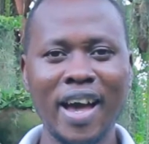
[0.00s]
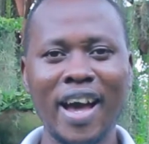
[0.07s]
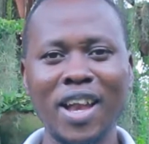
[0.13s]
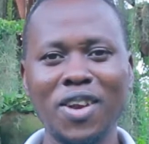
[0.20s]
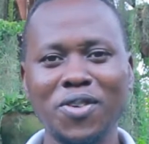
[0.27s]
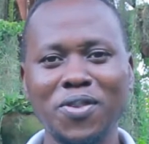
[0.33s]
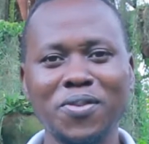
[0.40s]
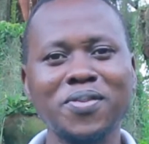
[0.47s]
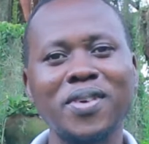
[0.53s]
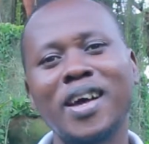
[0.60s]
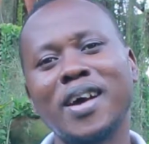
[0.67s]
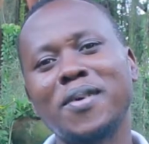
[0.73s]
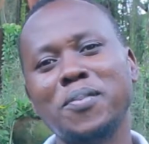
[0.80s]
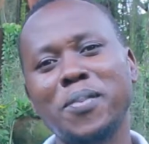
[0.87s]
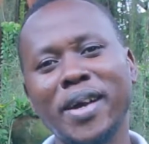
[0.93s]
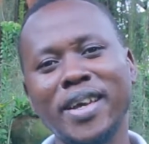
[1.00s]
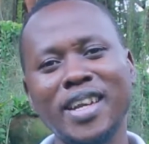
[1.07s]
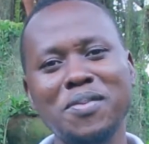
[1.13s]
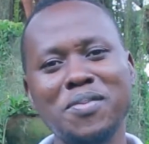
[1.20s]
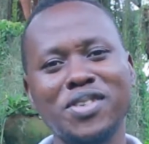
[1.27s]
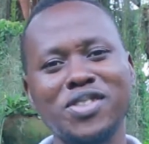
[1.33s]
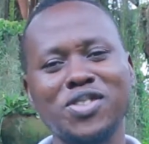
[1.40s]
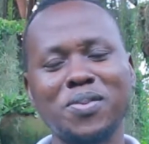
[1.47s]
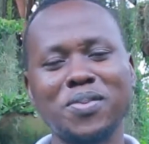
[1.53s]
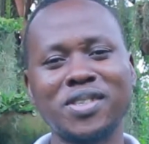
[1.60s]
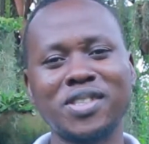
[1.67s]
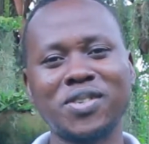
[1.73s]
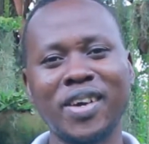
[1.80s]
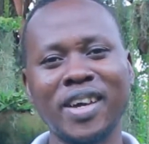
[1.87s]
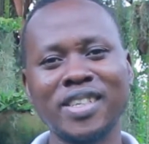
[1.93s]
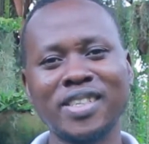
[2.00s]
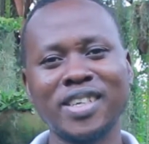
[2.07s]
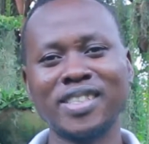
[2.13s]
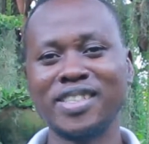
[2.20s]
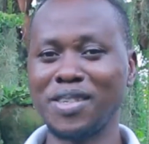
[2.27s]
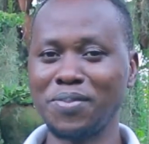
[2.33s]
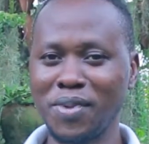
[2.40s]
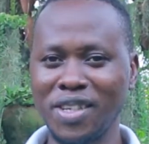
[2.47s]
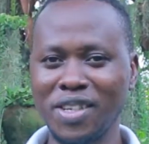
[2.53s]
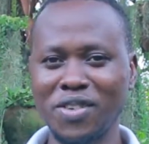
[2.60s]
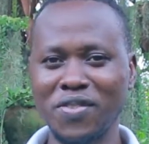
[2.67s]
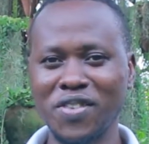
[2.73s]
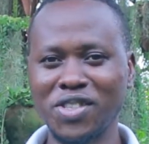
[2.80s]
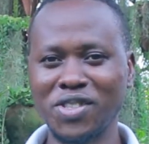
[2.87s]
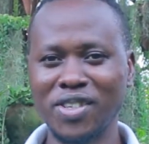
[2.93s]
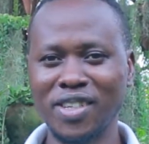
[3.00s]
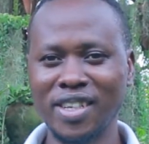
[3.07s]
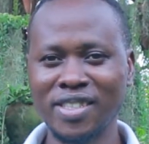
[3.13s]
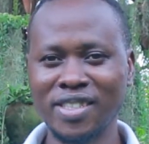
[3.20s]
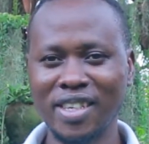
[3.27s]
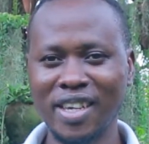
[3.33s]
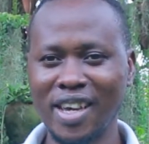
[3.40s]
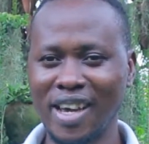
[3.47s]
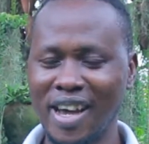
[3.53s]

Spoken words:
Hello, my name is Raj, Team Lead Innovation Nest.